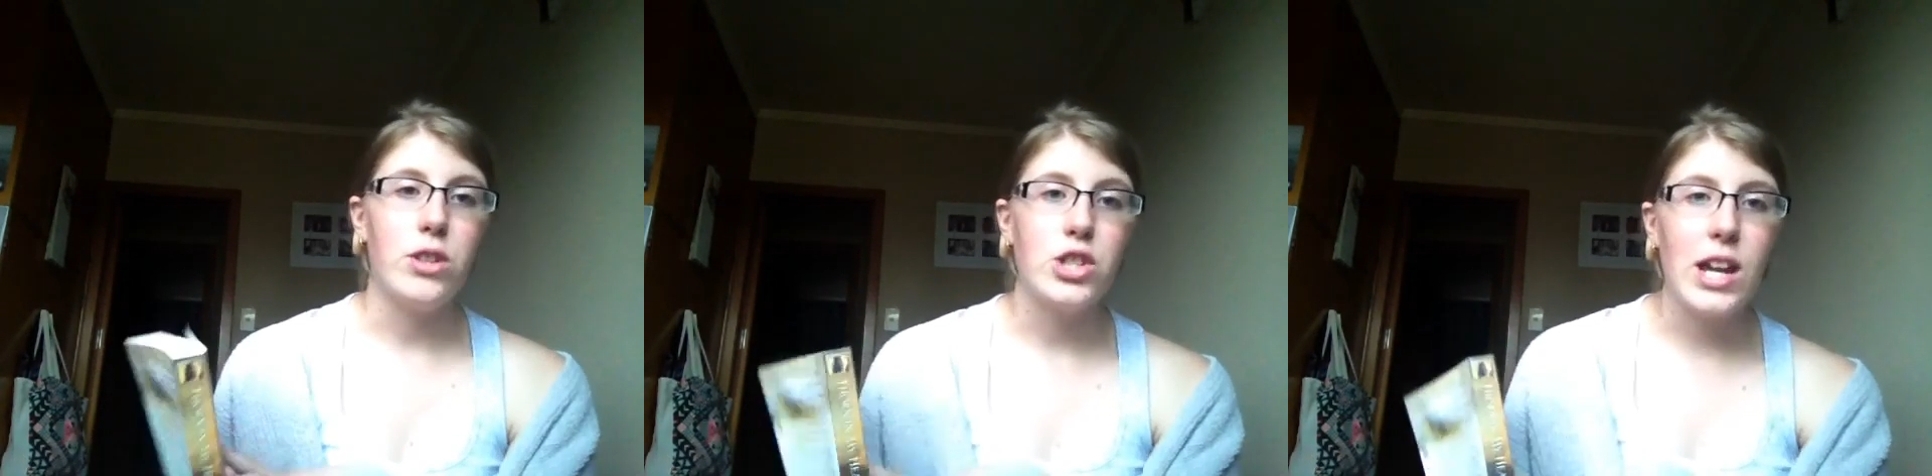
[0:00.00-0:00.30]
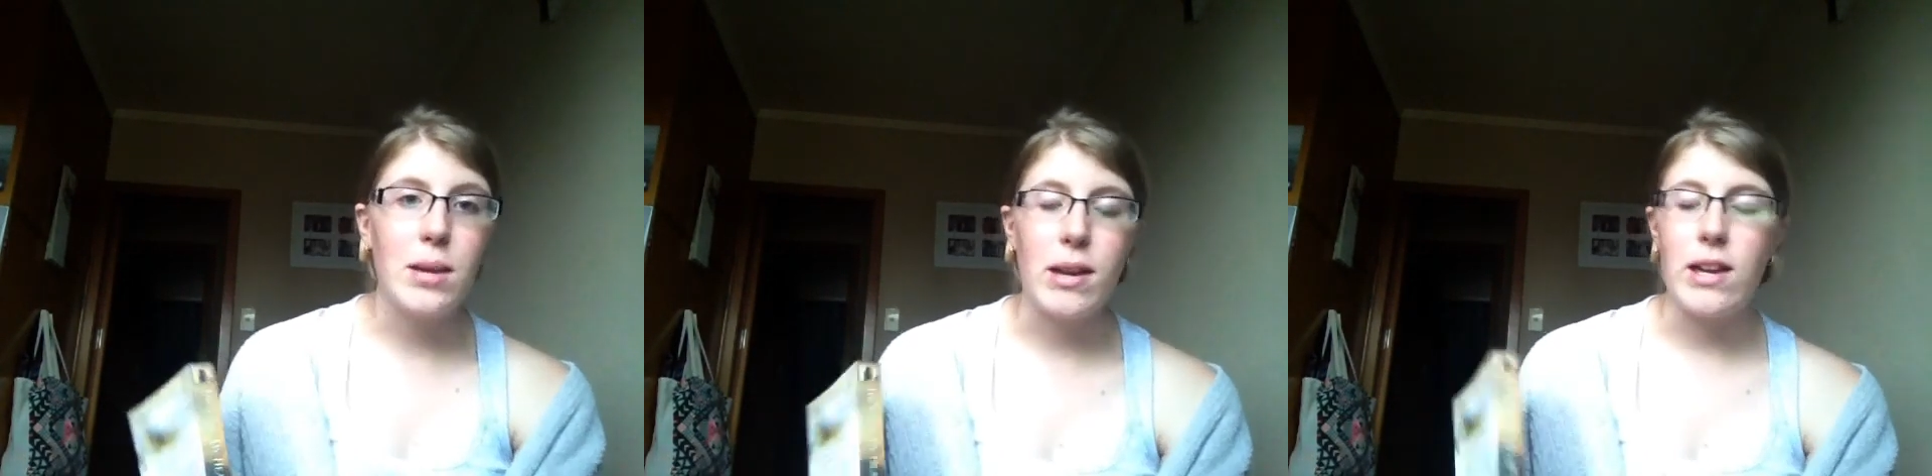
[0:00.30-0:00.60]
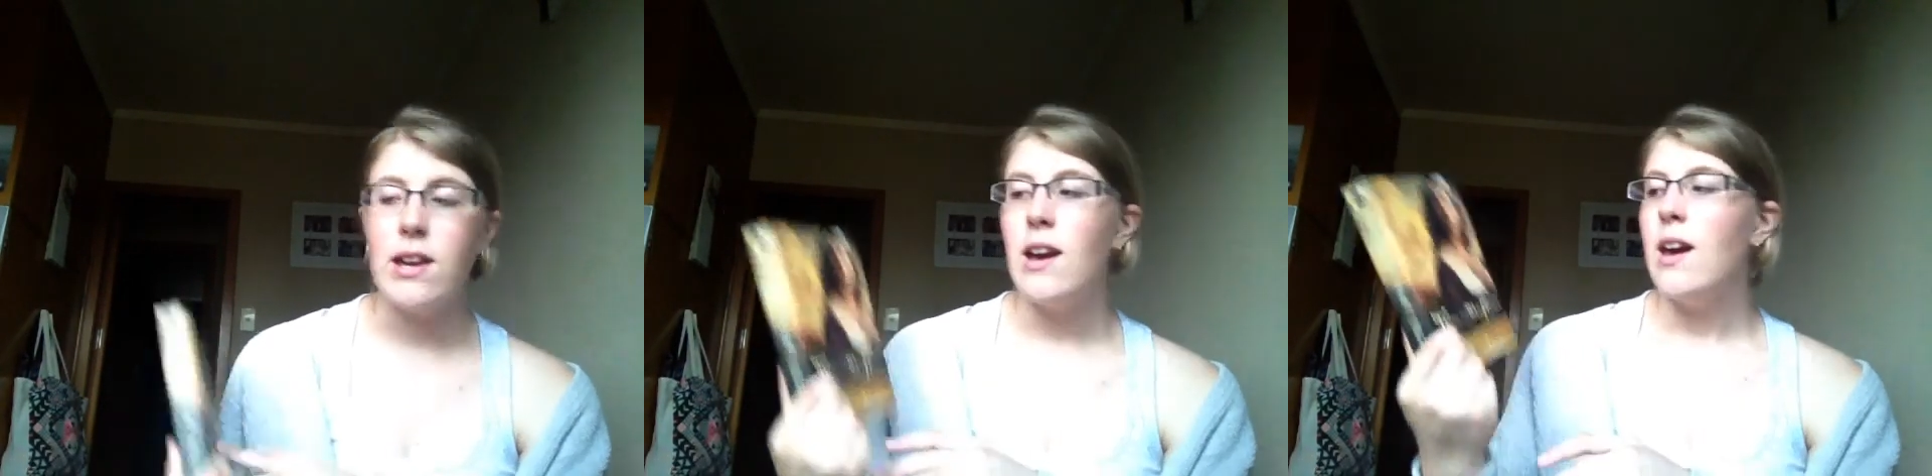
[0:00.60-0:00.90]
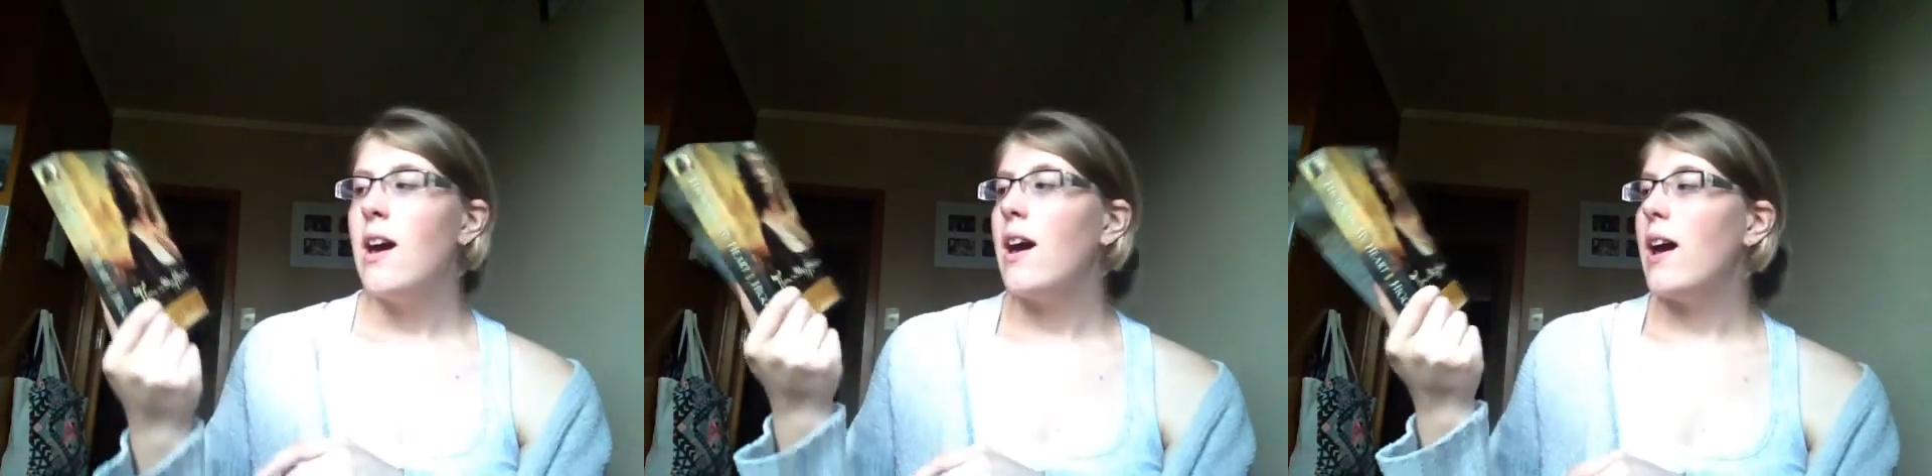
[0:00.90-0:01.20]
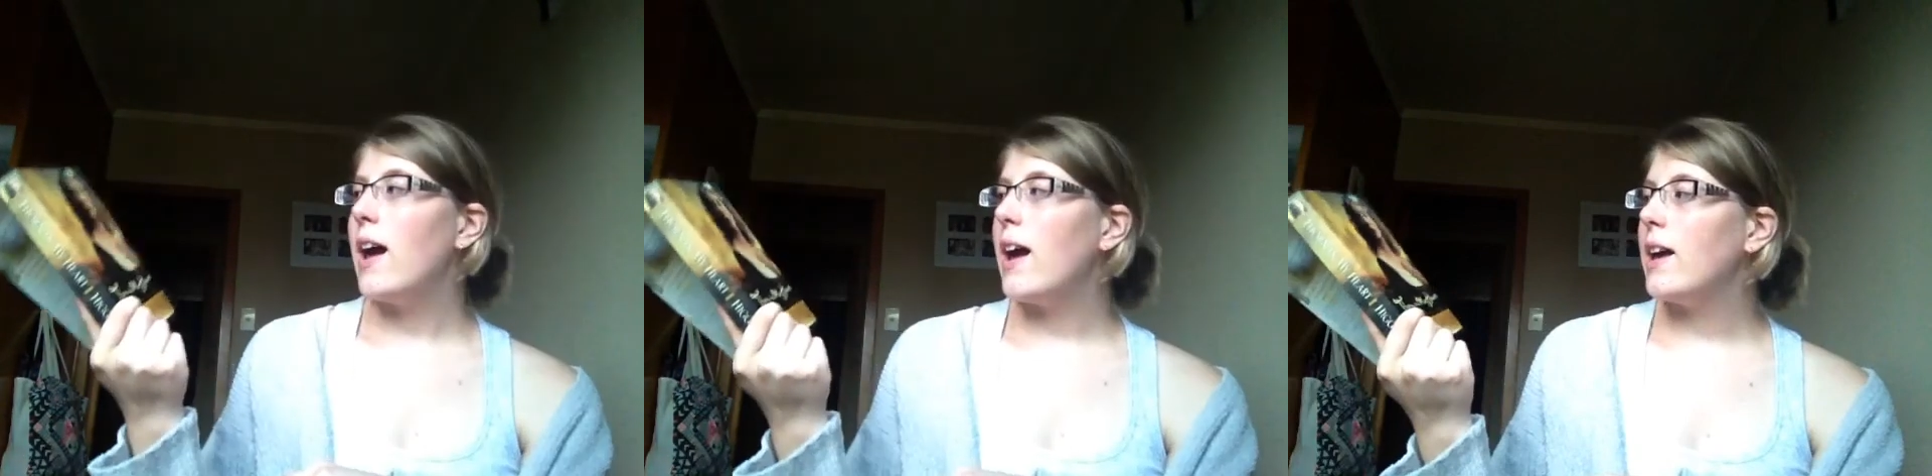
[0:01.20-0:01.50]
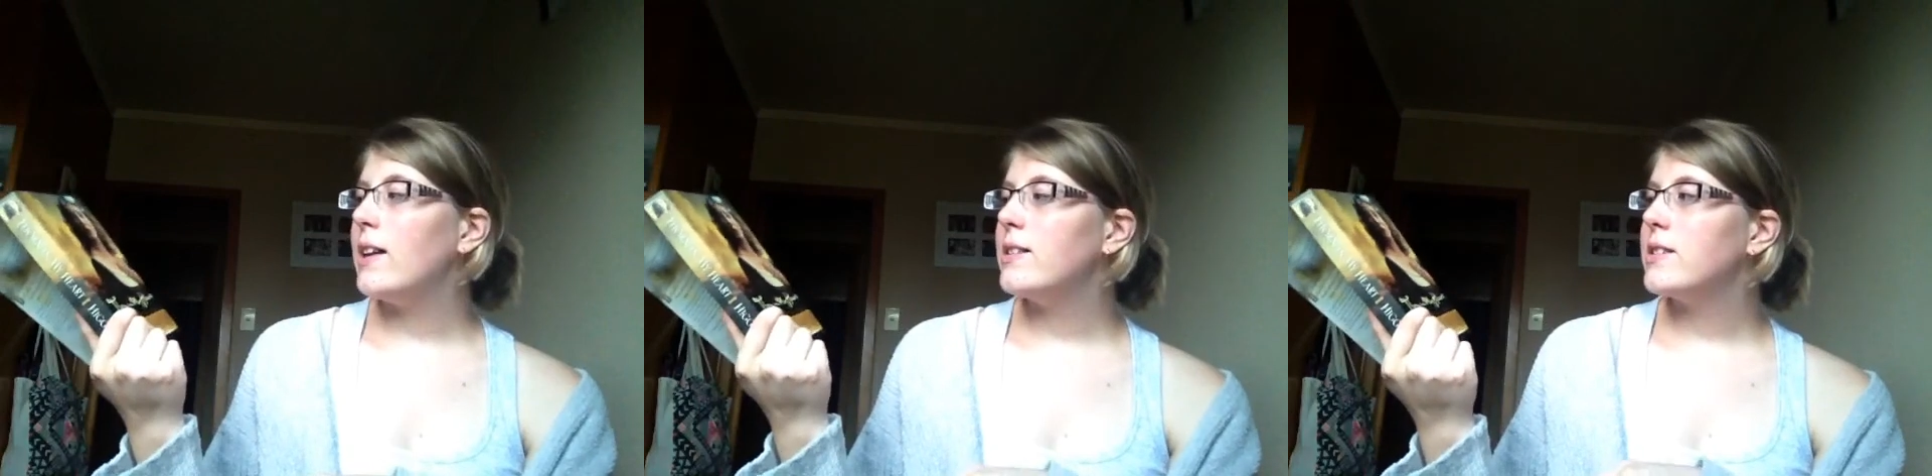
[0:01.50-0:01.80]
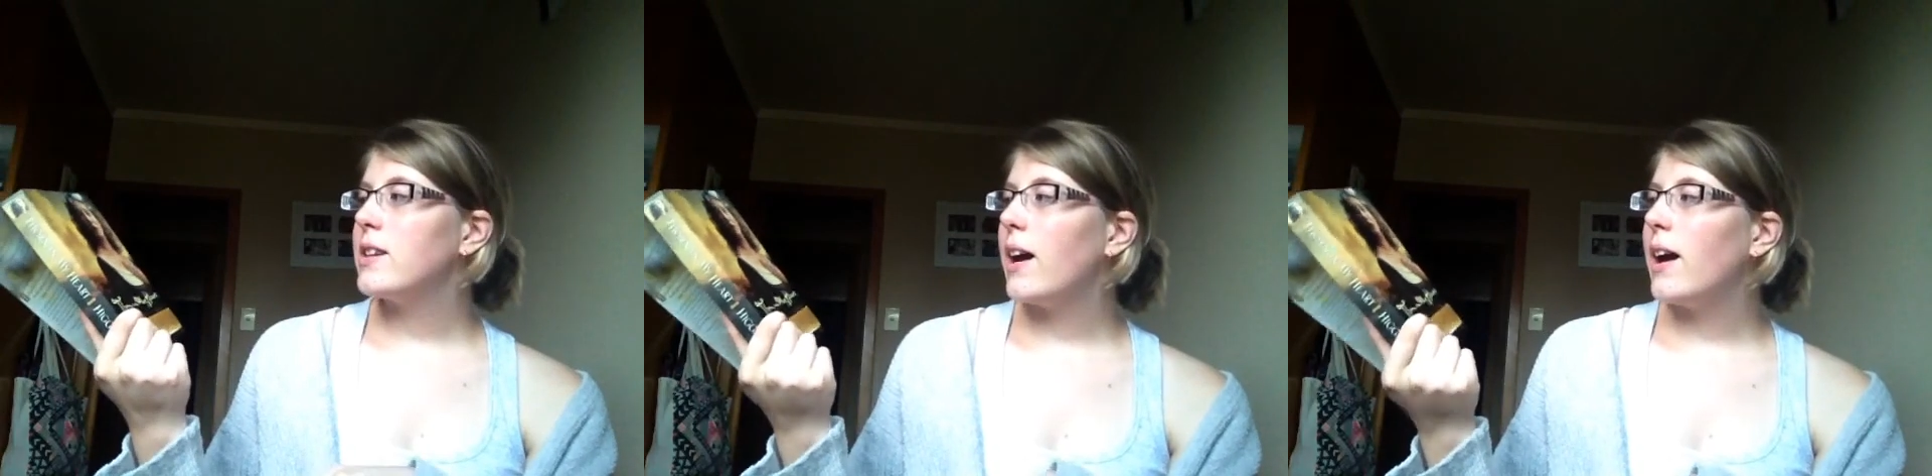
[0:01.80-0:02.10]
Jamie. And